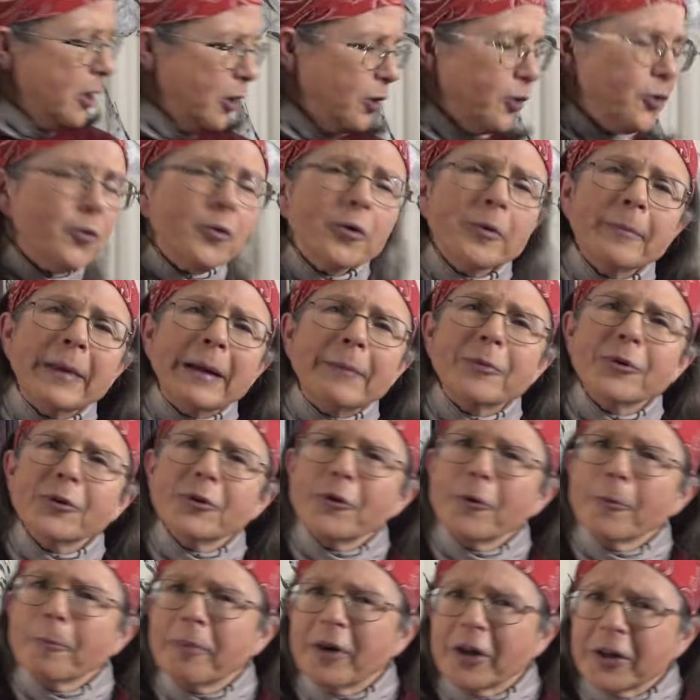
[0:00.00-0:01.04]
You remember
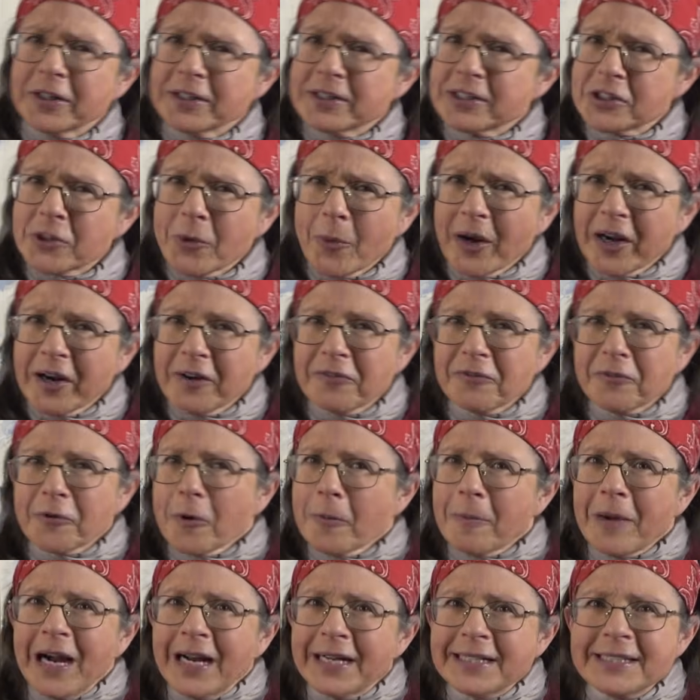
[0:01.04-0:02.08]
your Punnett square
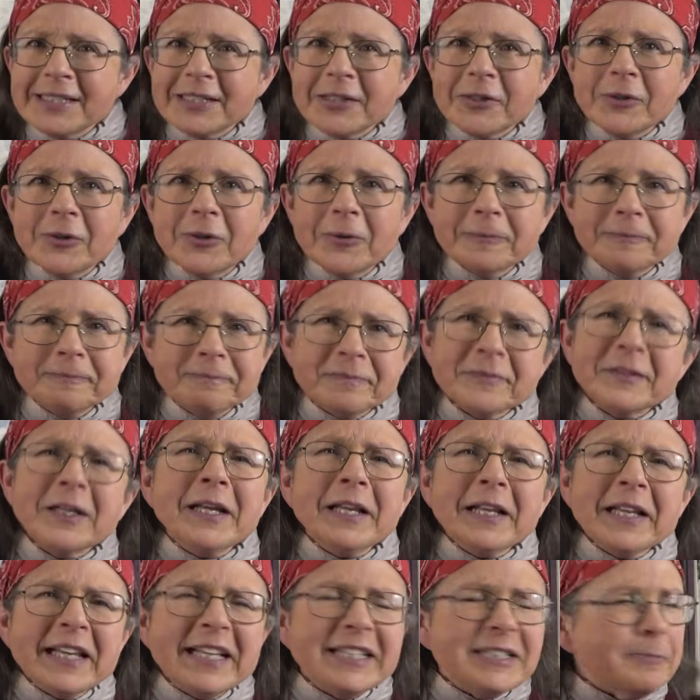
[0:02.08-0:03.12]
from high school?
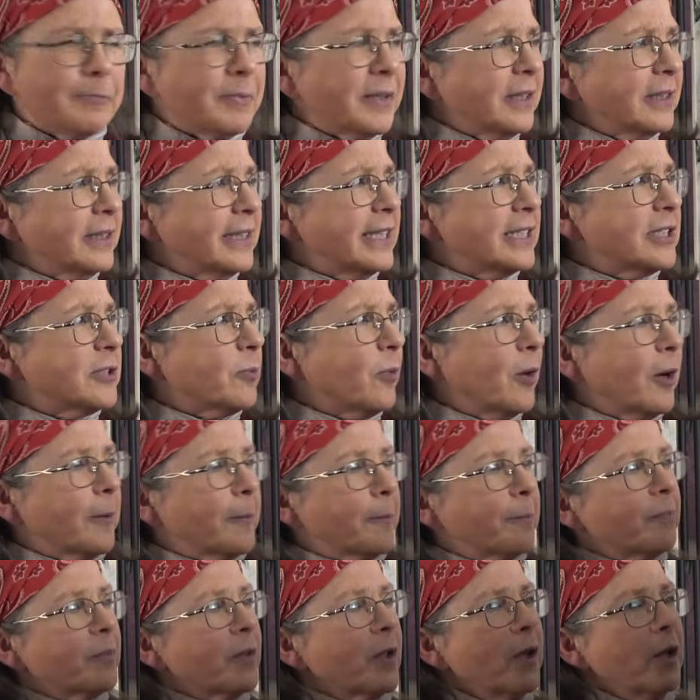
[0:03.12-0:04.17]
Let's build this
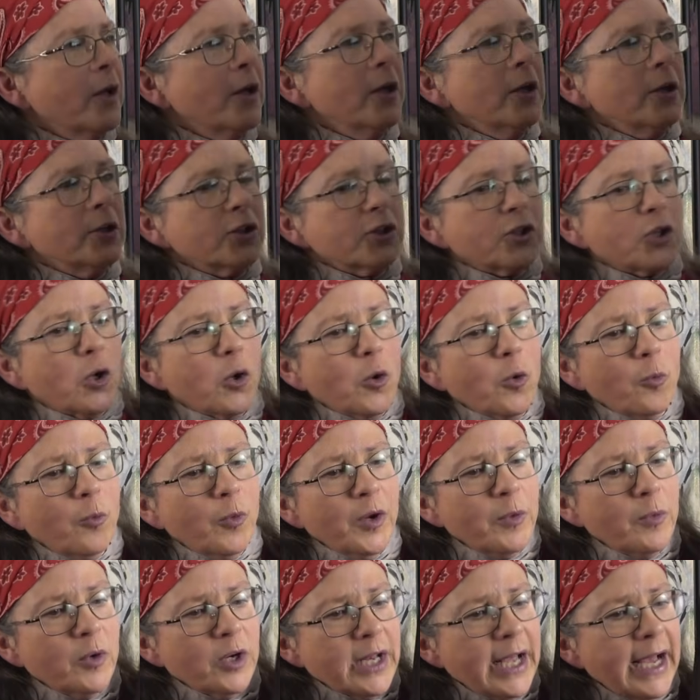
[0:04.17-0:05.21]
one. So
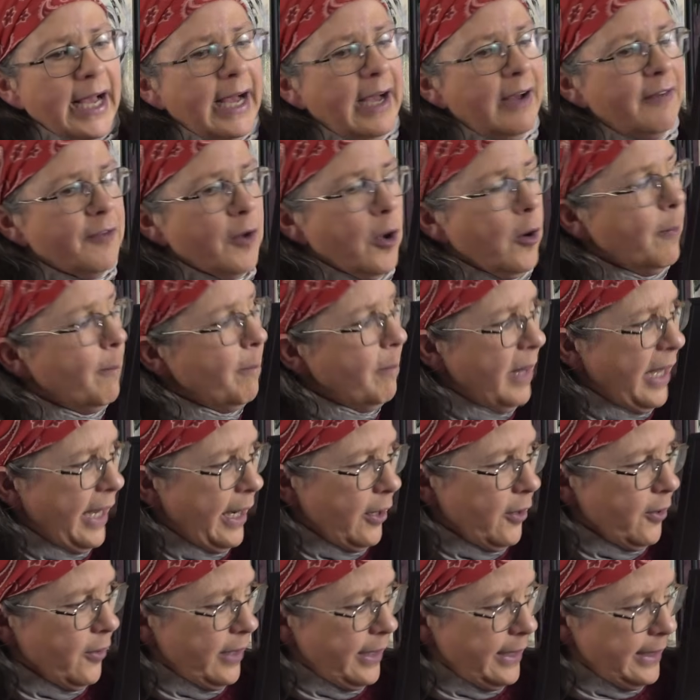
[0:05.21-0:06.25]
we would have a
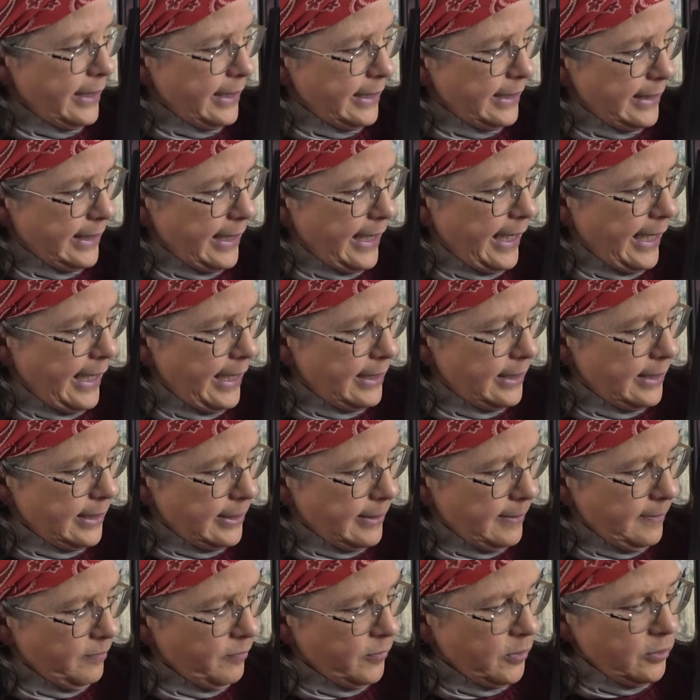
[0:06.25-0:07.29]
mare in this case,
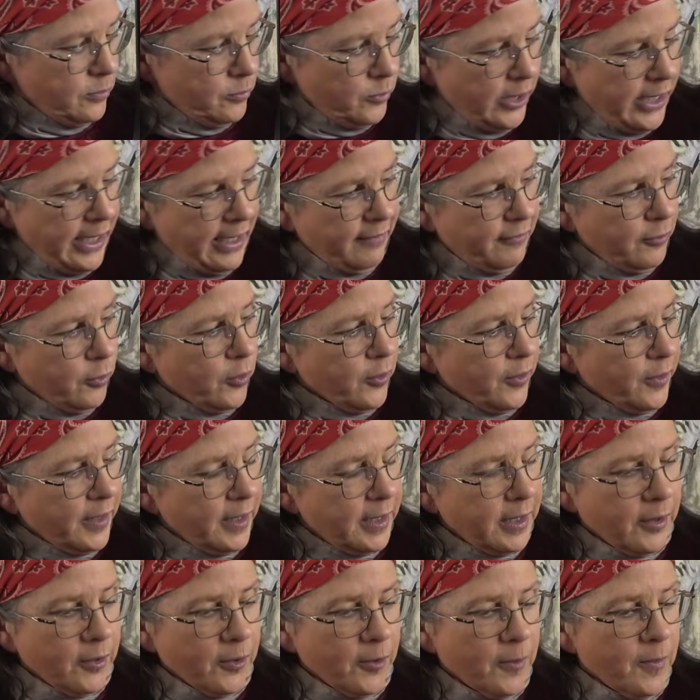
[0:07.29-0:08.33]
we have her
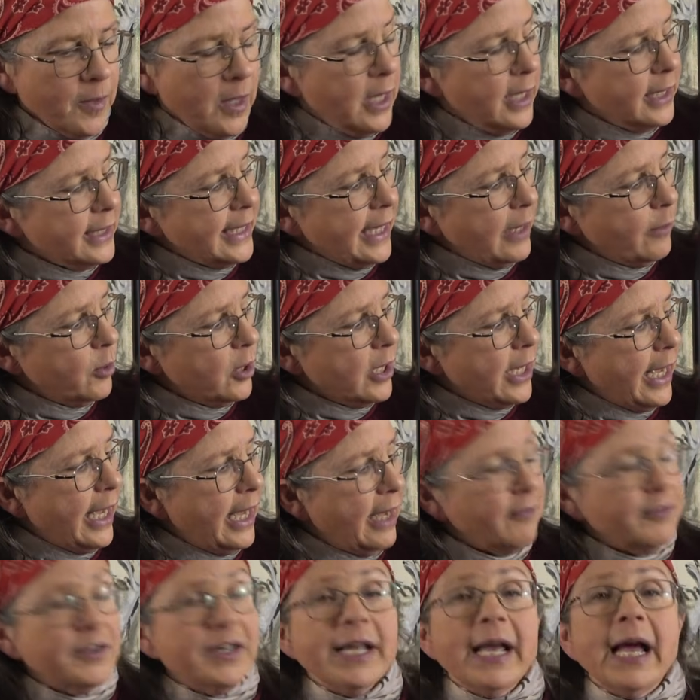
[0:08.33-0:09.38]
here, that would
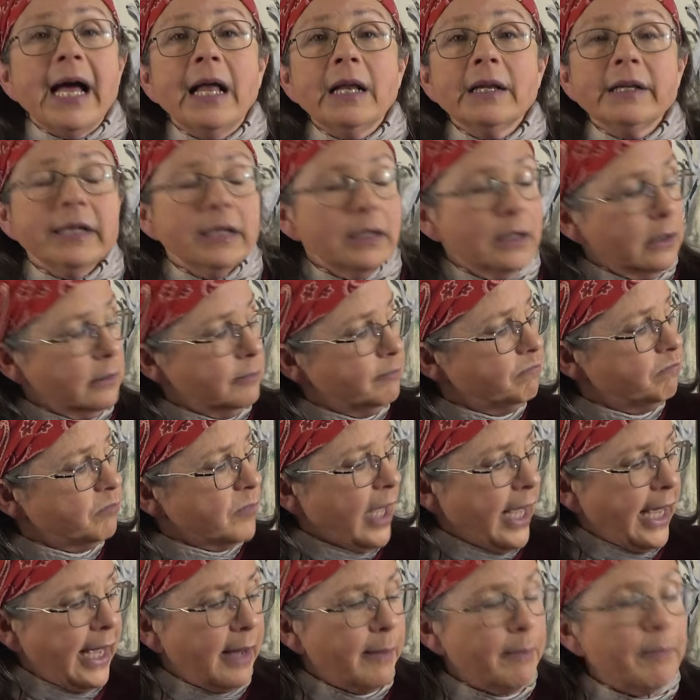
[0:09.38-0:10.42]
have the allele
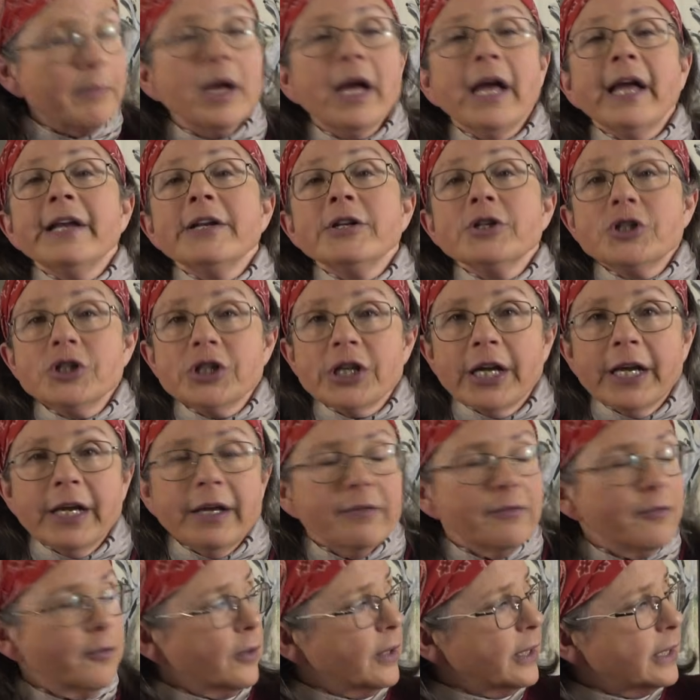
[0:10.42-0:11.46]
M and J,
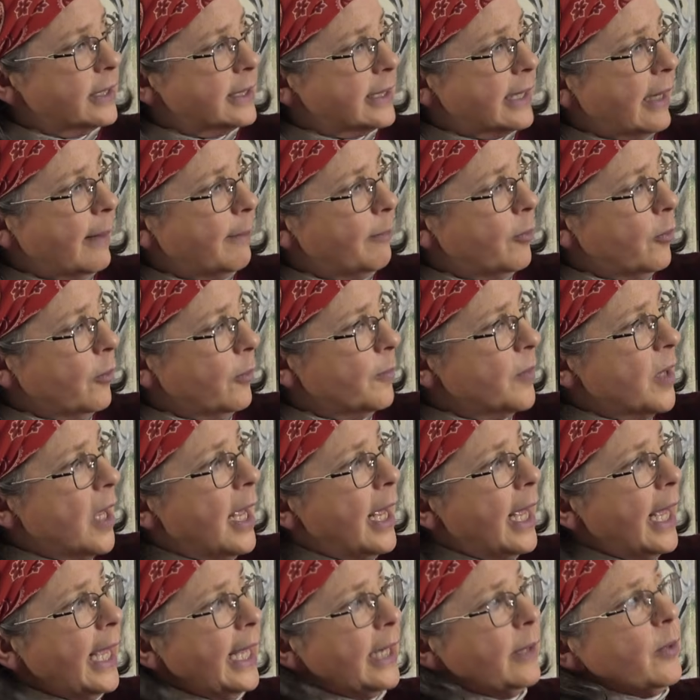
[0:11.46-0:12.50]
for example.
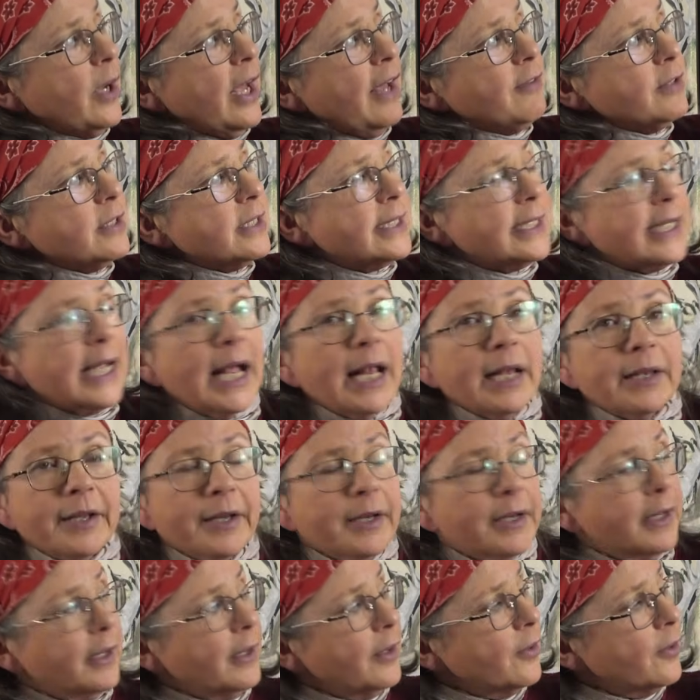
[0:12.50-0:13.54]
And we have a
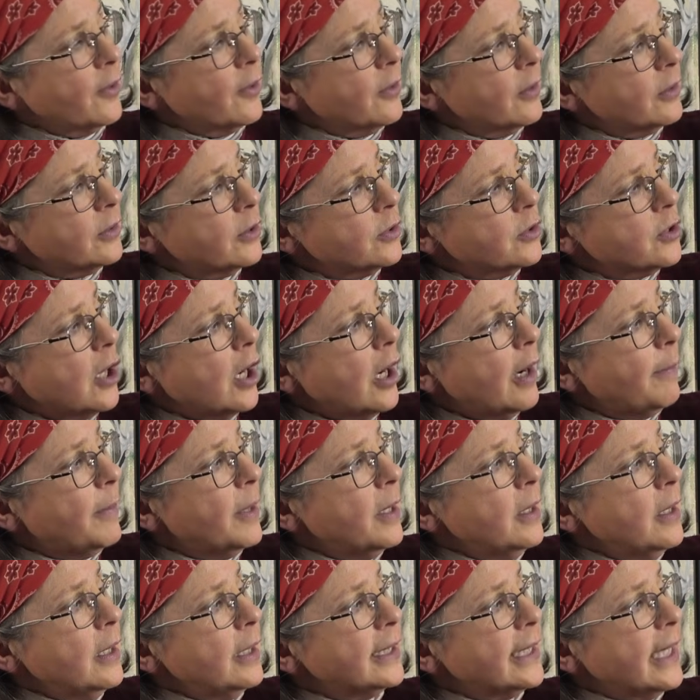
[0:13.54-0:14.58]
stallion here, the top,
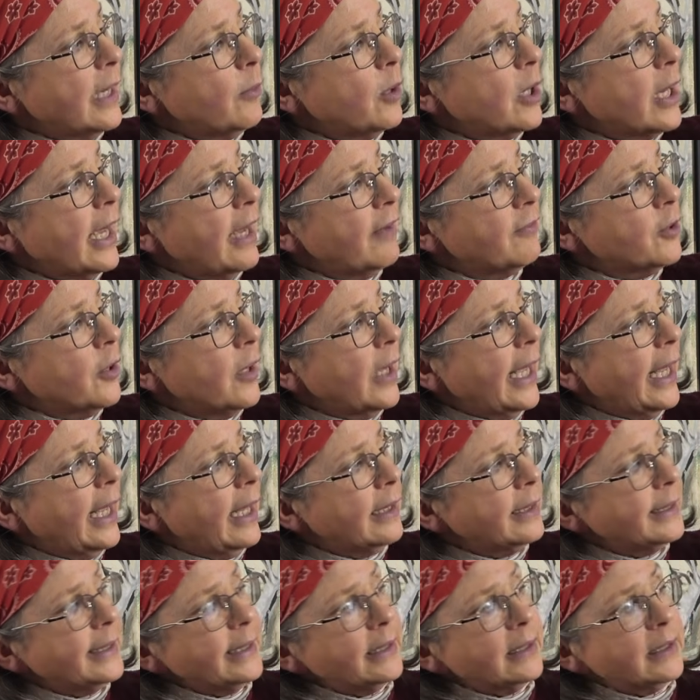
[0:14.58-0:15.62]
that would have the
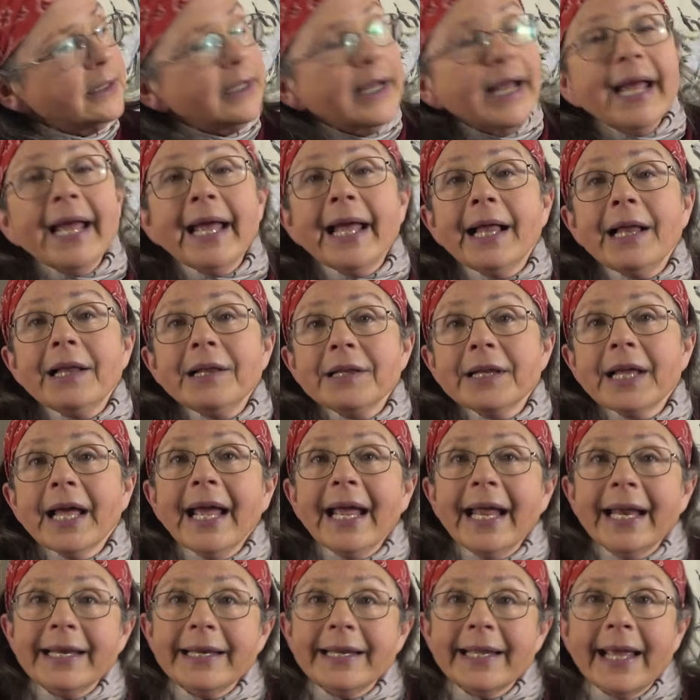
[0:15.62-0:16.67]
allele L
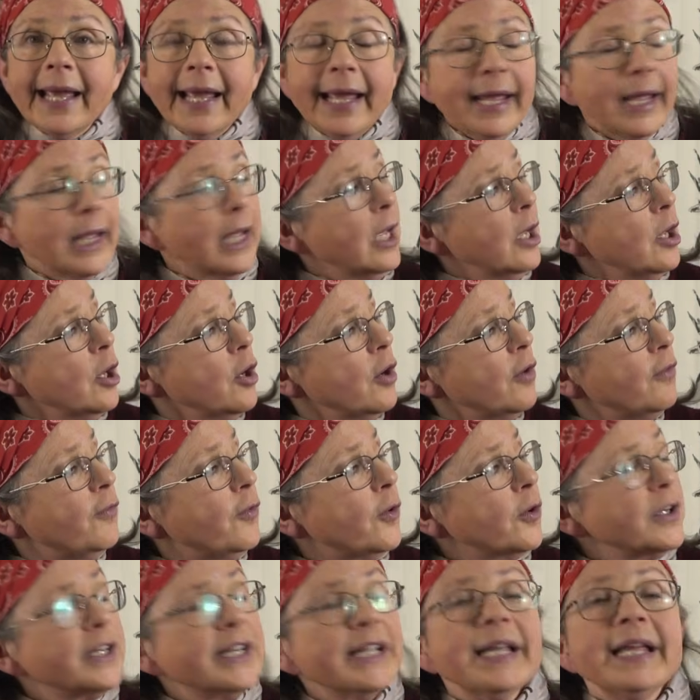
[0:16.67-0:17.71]
and K
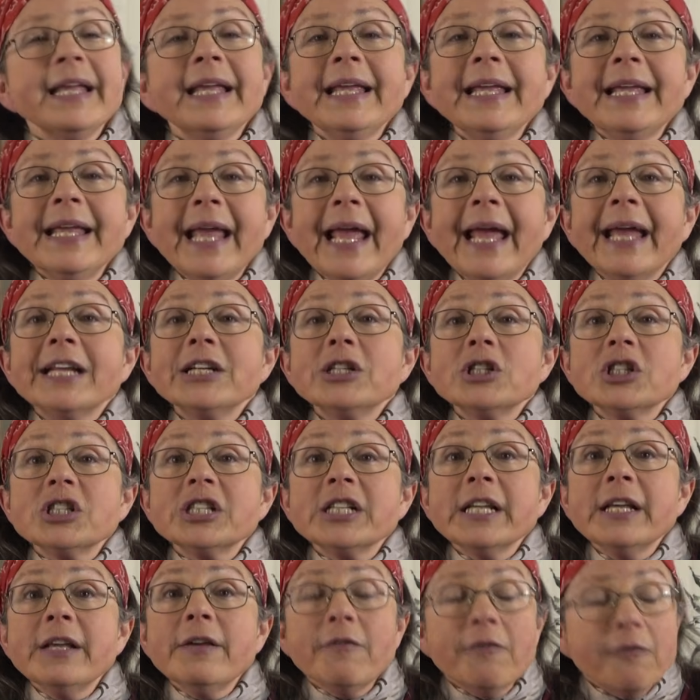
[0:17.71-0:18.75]
for the
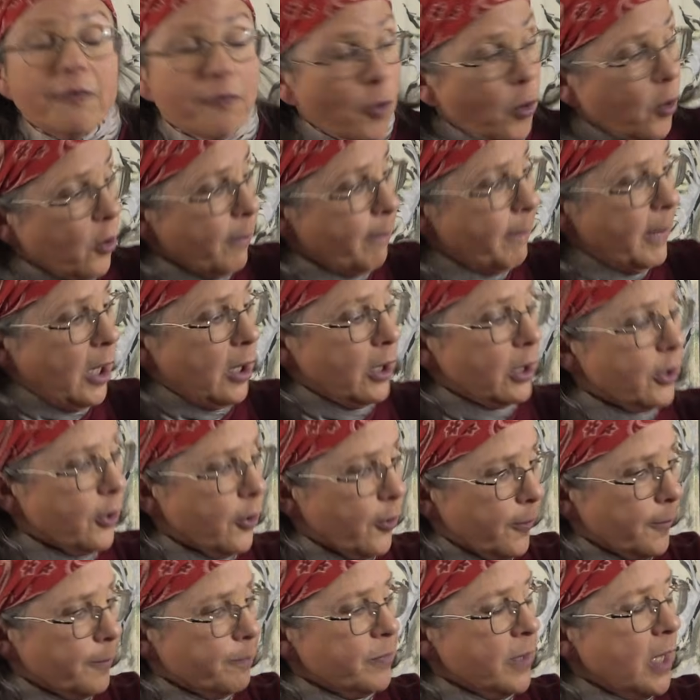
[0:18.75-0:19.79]
EHT4
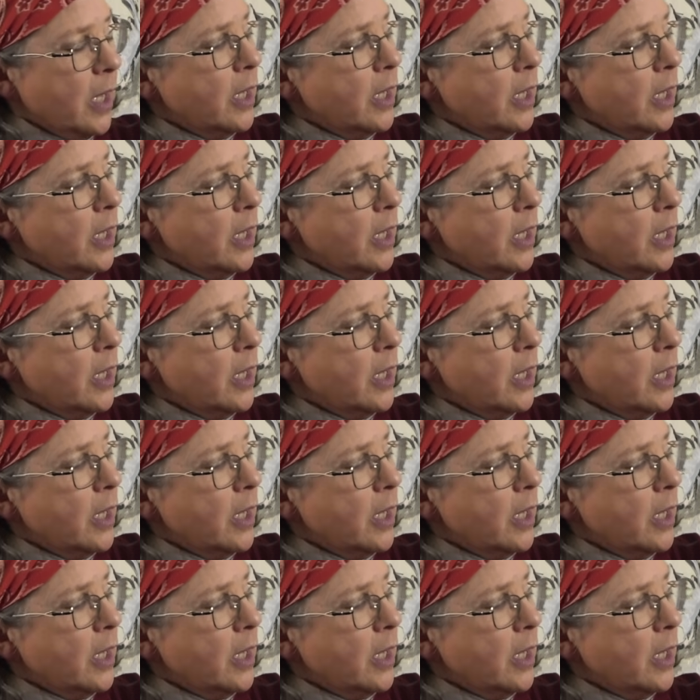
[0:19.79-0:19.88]
marker.